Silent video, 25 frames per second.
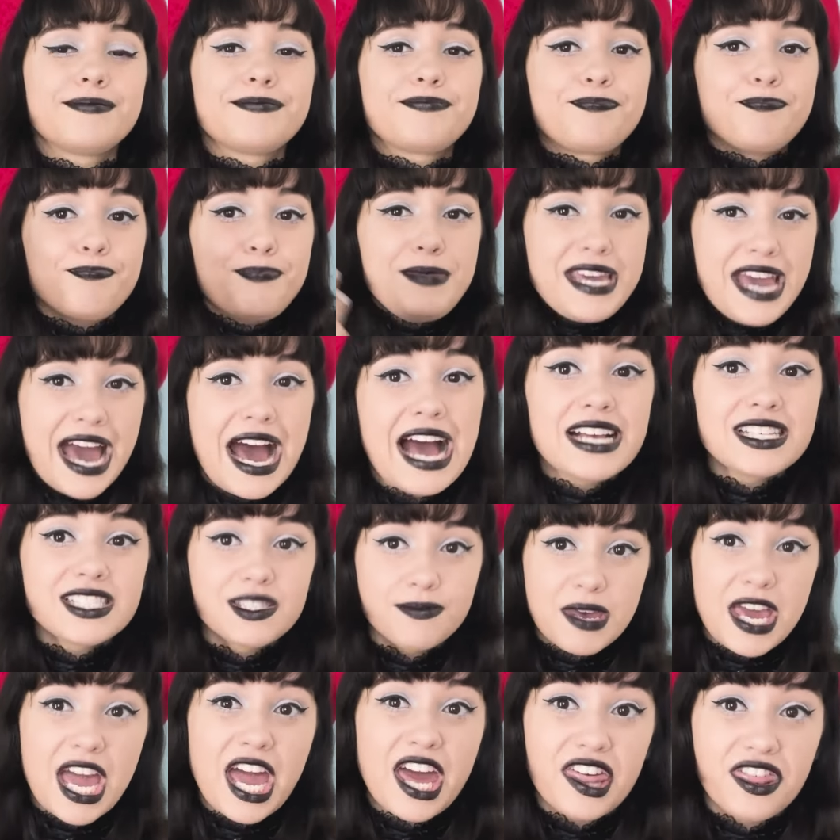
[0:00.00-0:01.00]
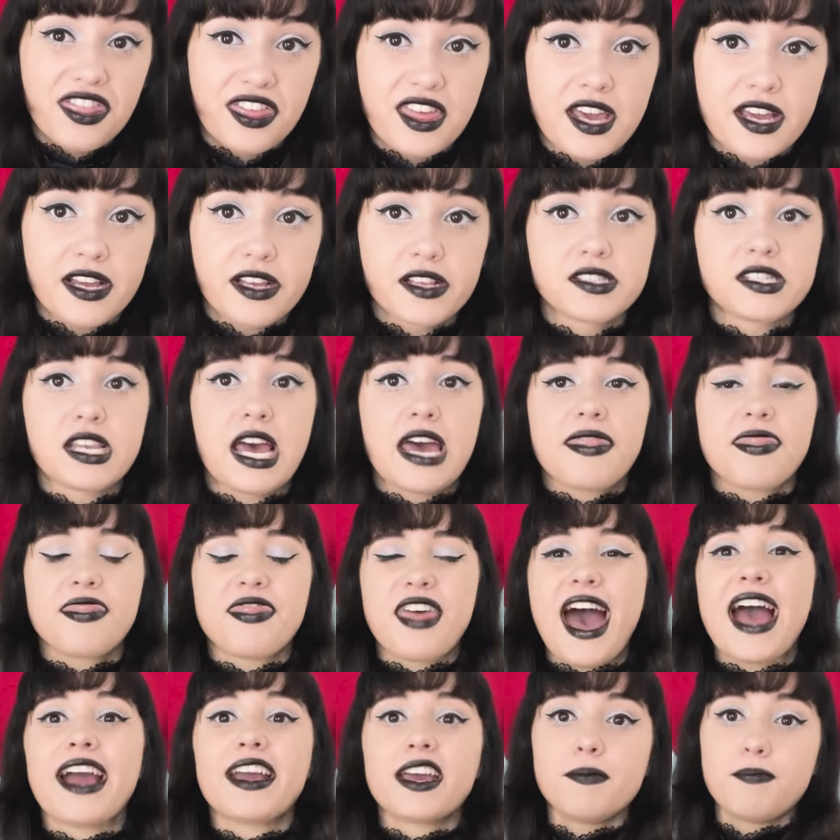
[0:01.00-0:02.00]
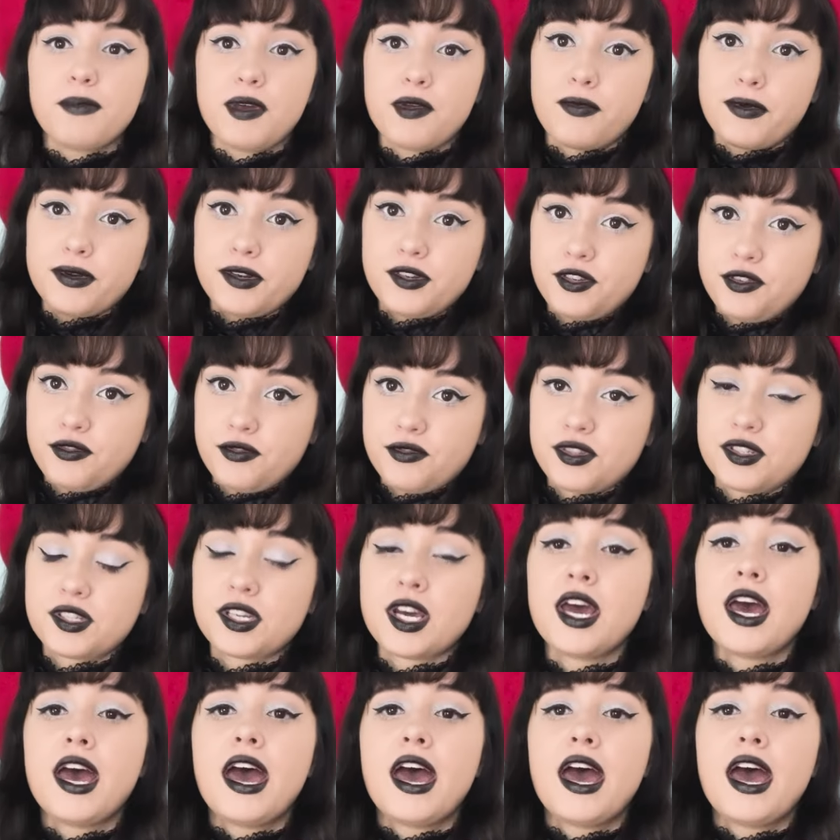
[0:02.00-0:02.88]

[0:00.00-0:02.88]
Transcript: miasmic things, and that can be reduced